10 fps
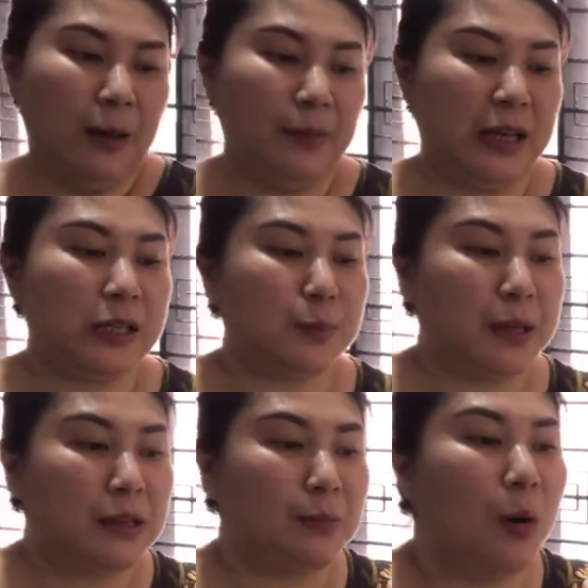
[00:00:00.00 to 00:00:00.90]
It's
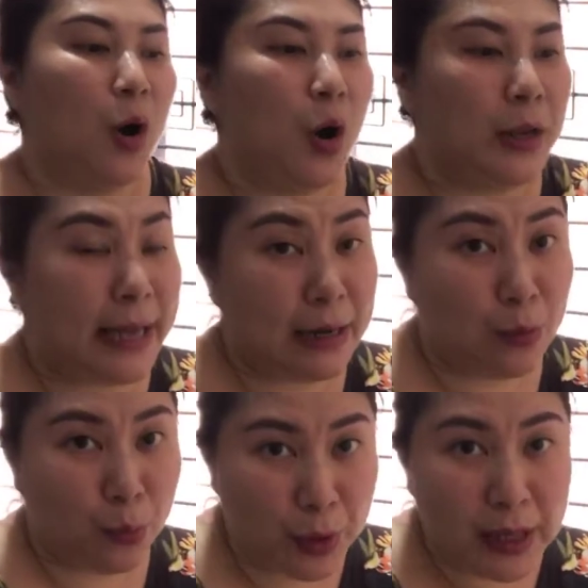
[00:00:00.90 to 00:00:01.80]
been more than a
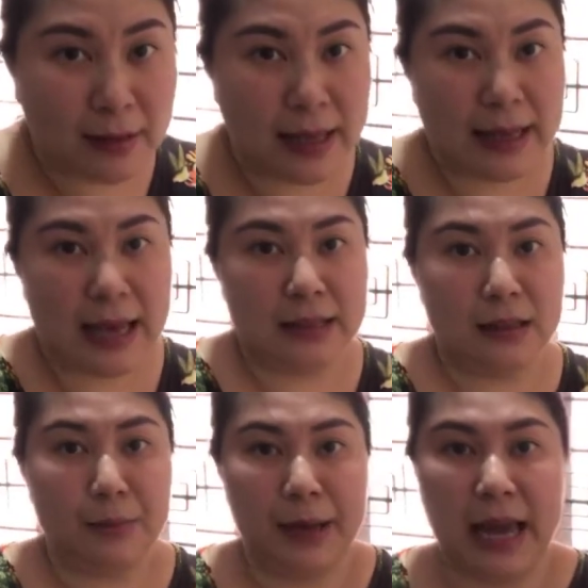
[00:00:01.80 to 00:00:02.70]
week that I
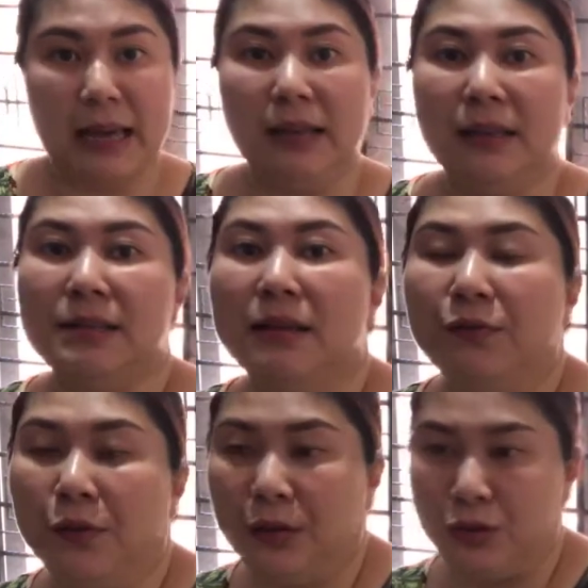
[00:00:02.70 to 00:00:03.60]
didn't make any dessert
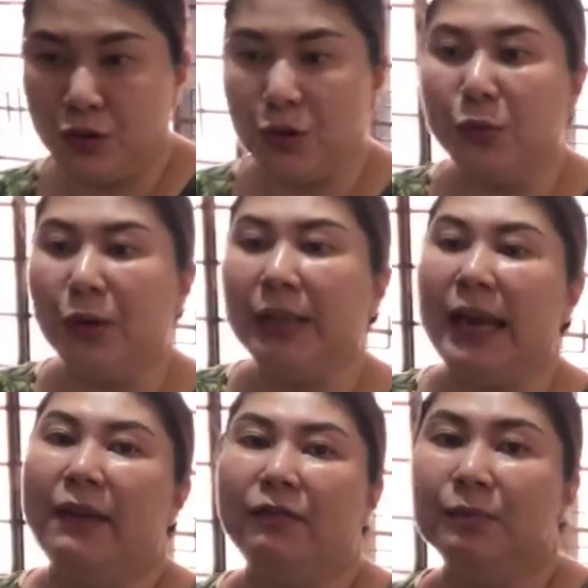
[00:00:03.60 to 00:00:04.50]
for the children,
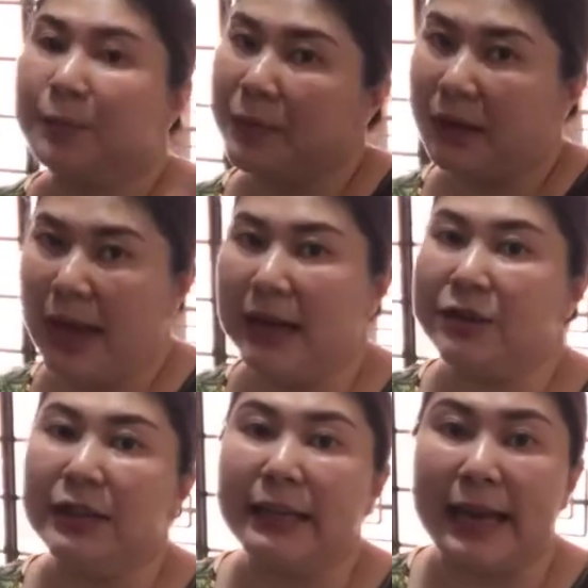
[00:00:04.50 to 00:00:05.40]
and
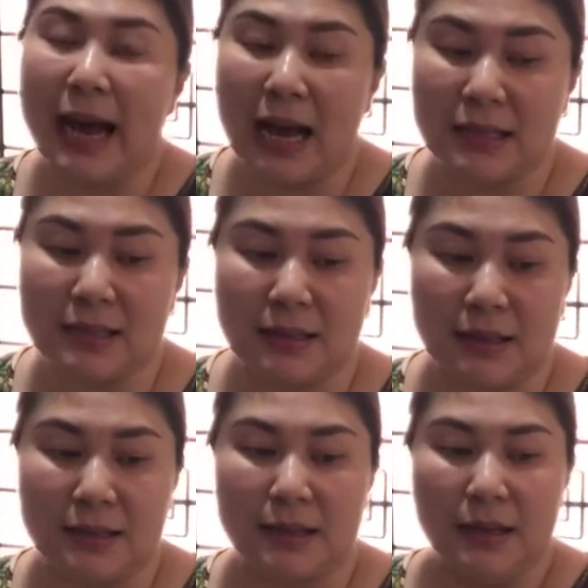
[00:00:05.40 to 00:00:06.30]
Actually, they asked
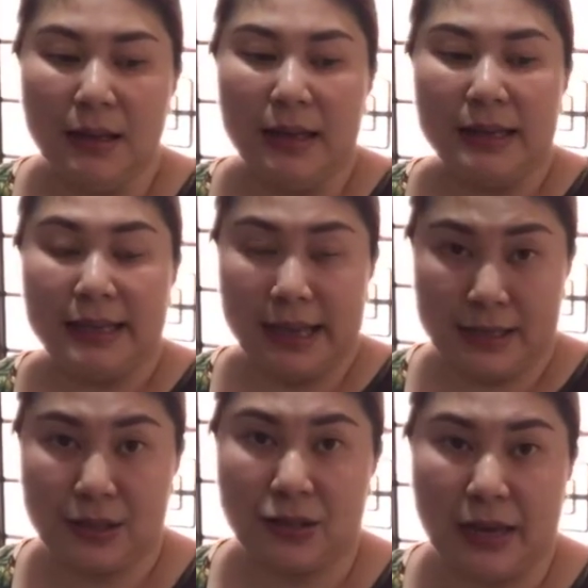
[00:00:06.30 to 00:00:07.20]
this
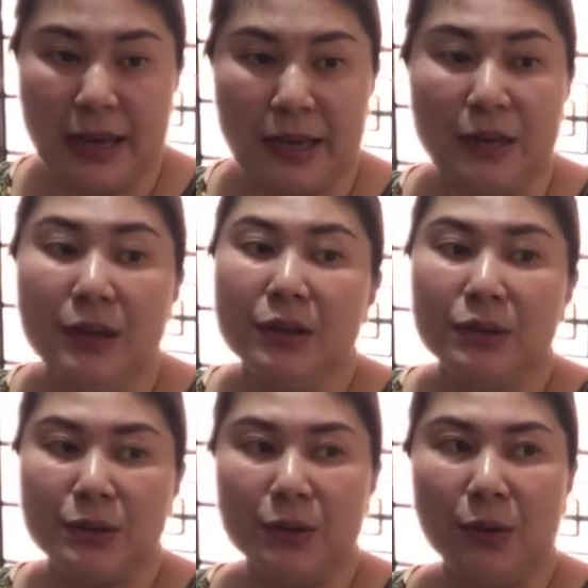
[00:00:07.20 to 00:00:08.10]
yesterday,
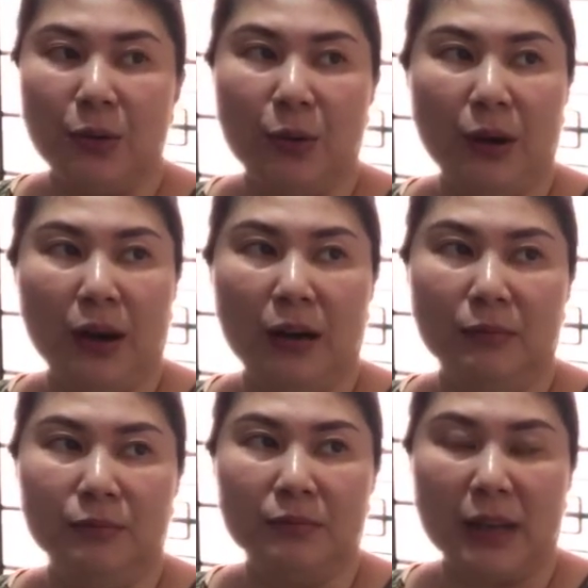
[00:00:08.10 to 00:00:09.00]
so
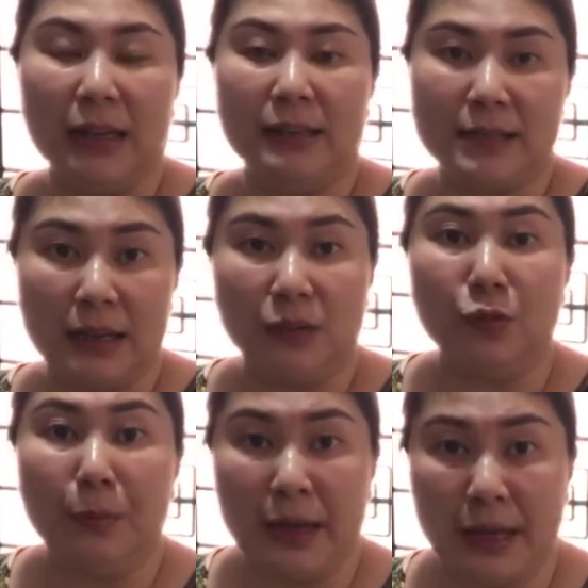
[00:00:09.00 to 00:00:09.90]
I decided to
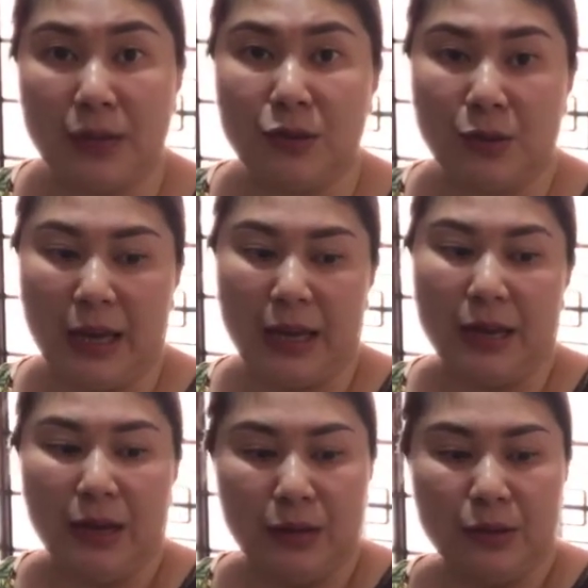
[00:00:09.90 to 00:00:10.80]
make it today.
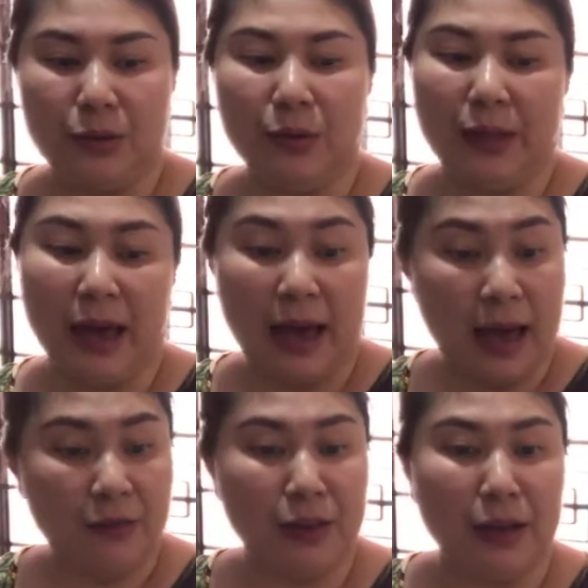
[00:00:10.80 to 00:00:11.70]
So they are
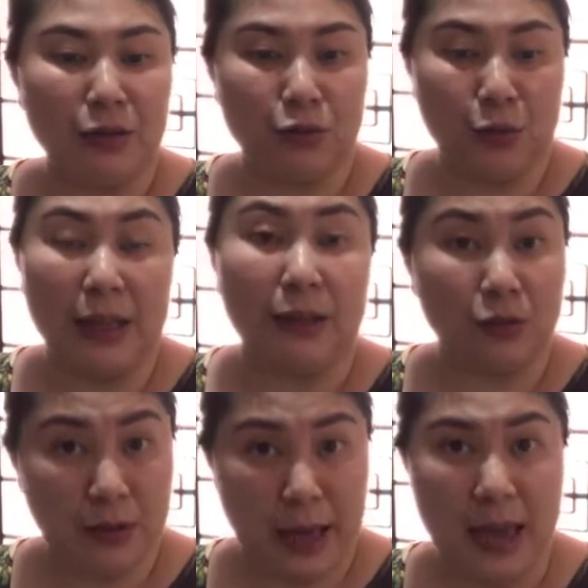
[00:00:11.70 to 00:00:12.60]
having a treat
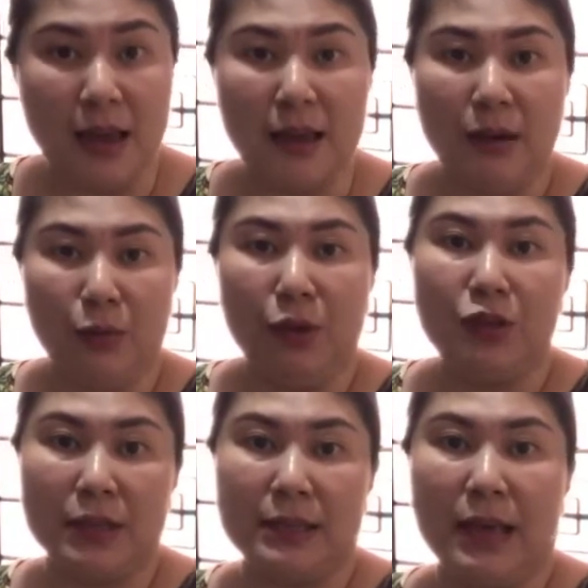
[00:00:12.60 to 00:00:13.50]
today, which
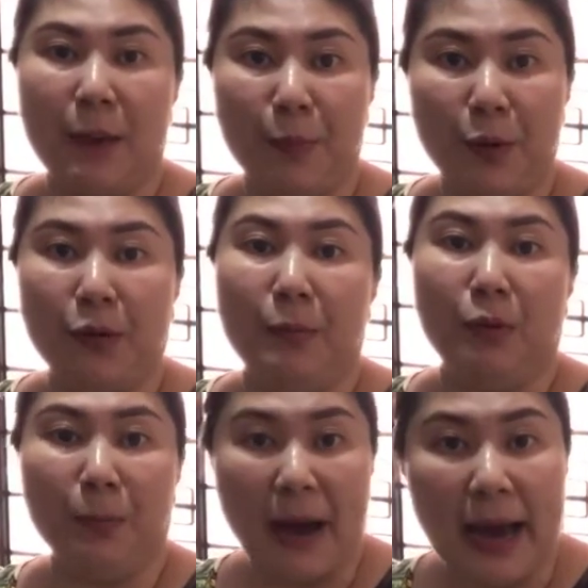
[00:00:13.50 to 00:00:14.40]
is the apple
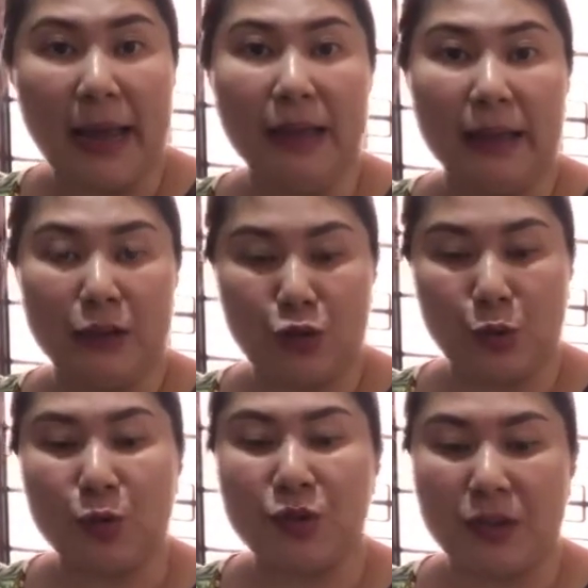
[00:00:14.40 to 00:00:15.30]
crumble pie. They
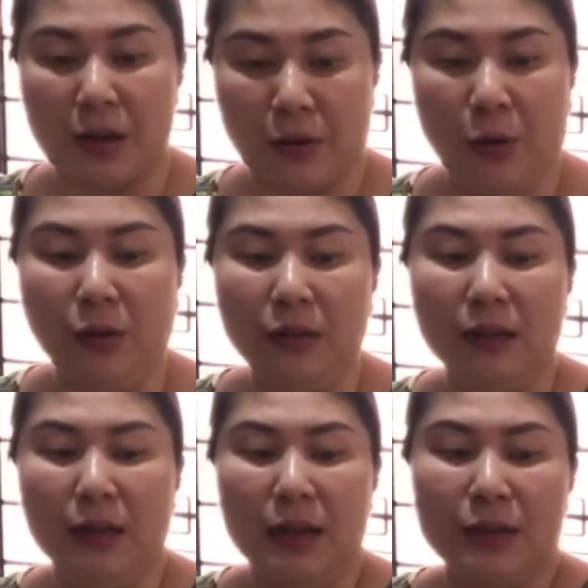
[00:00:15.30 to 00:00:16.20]
choose their own.
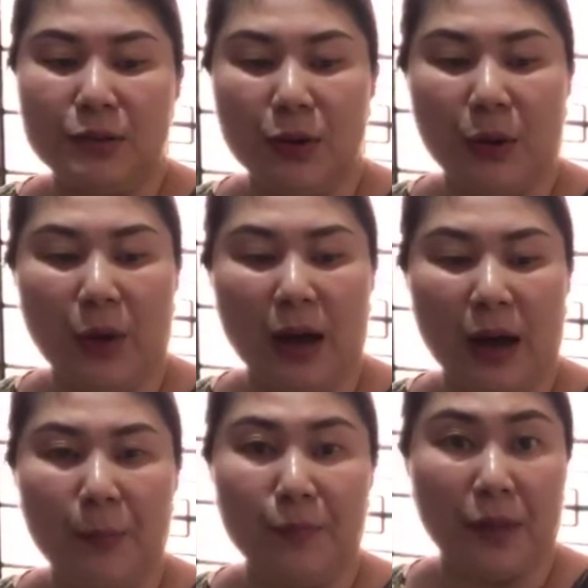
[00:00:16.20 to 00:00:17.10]
So
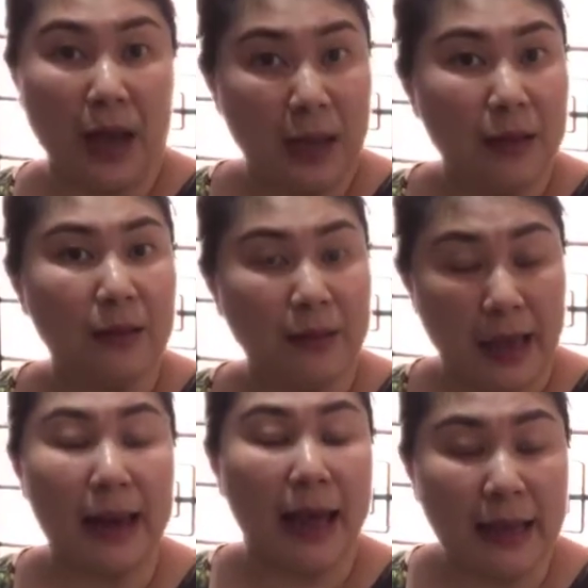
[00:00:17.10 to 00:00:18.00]

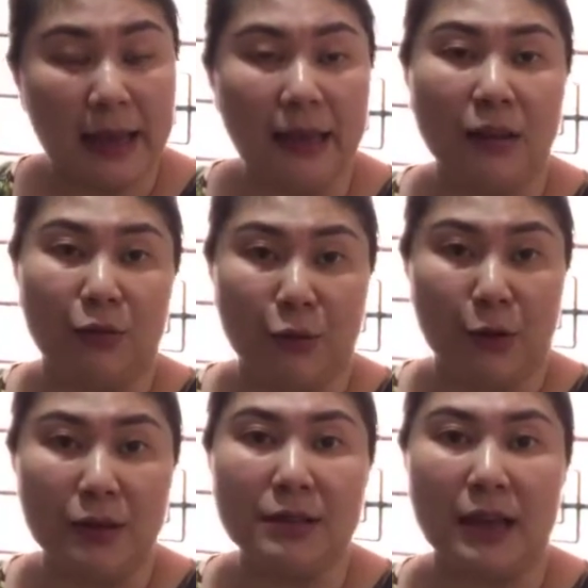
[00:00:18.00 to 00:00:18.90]
they like it, of
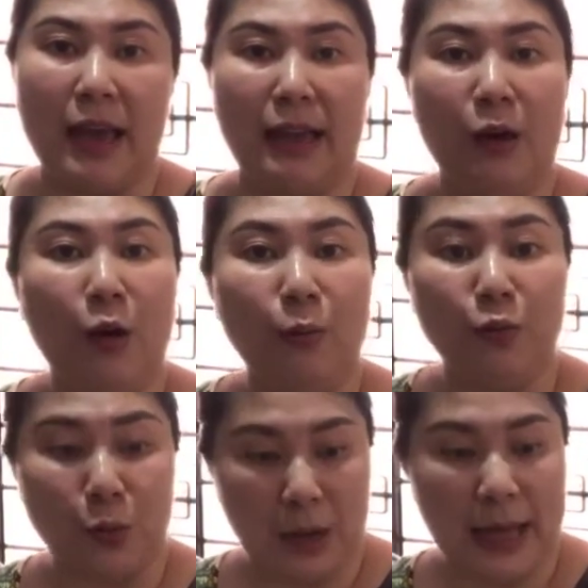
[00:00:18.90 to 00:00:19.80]
course, and I hope
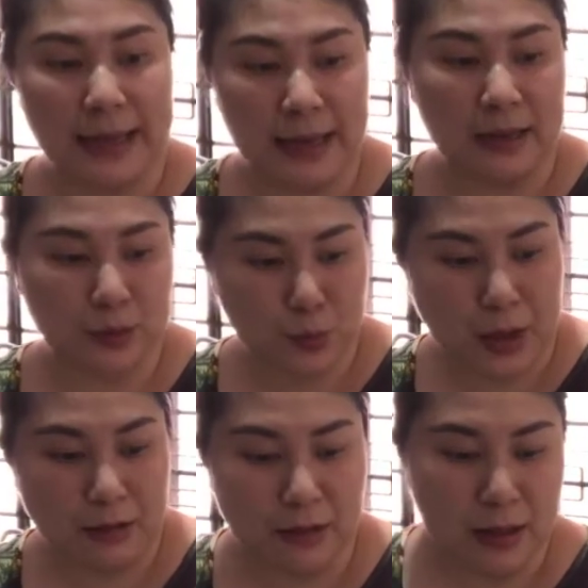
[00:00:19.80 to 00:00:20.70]
you like it as
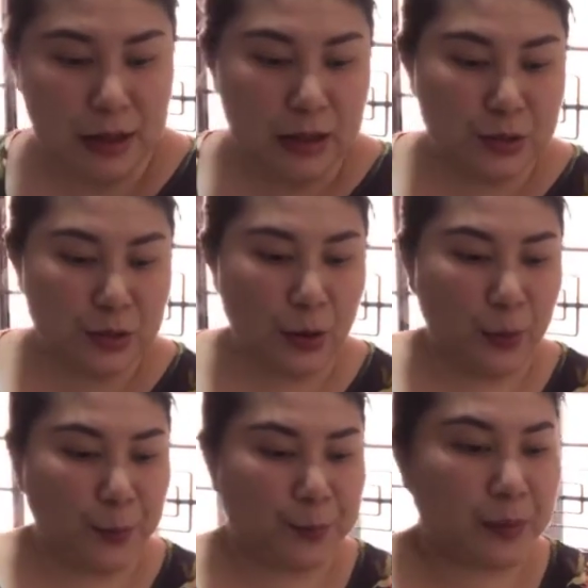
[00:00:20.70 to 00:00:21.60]
well.
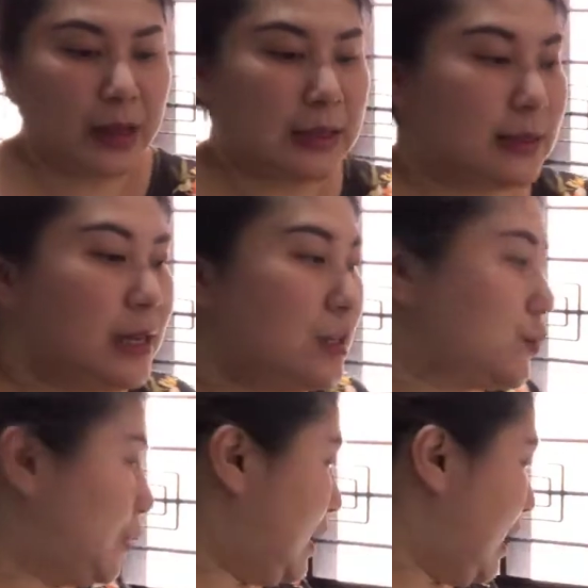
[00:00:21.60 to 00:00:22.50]
So since
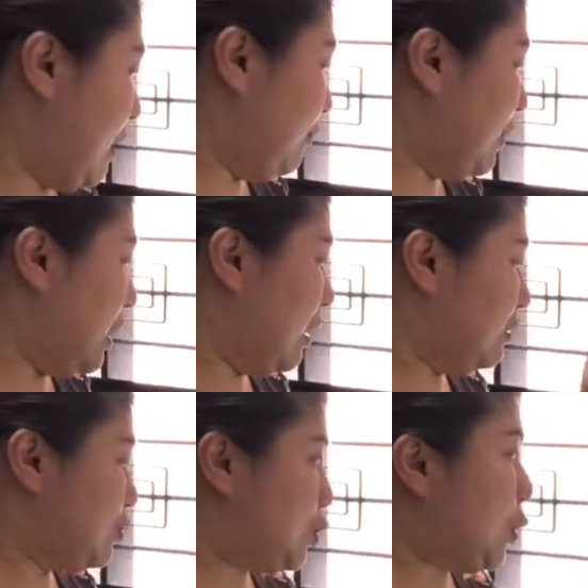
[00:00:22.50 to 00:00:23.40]
we have
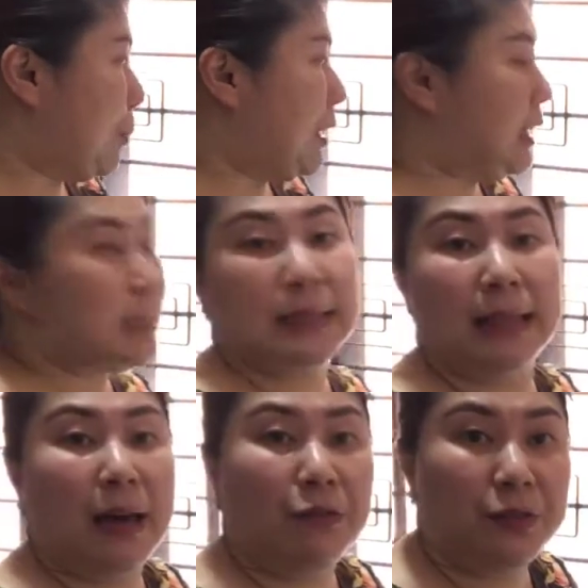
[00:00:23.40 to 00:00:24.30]
2 minutes
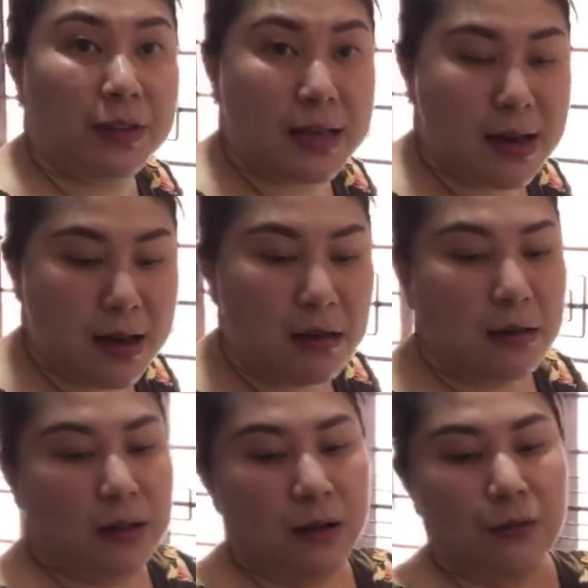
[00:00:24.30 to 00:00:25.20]
left here
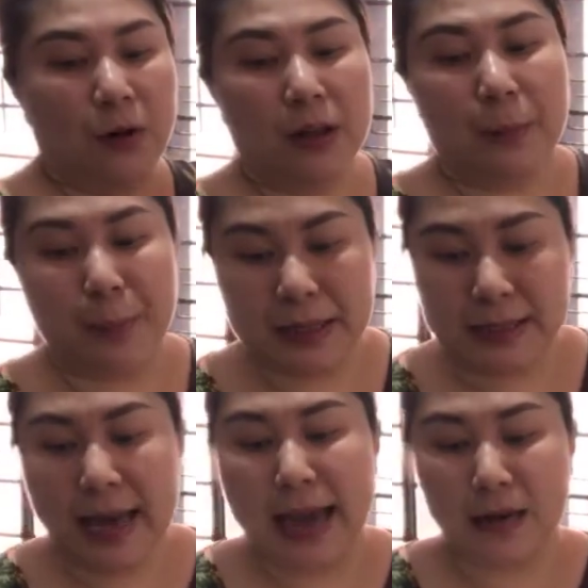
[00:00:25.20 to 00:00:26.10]
for the
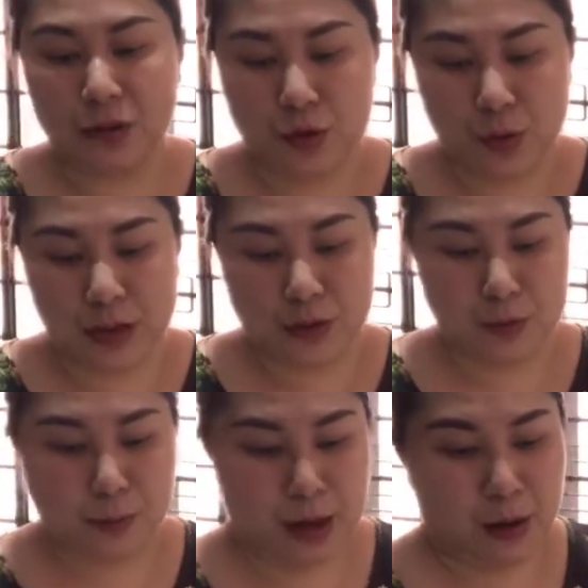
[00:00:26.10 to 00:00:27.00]
butter and the sugar to
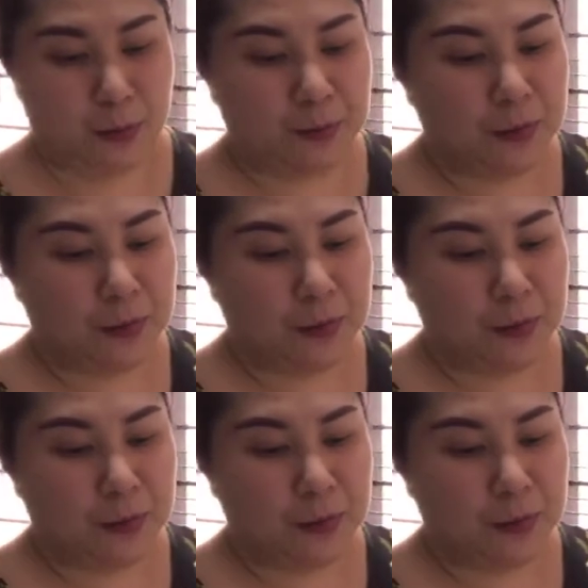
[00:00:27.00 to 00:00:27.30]
melt,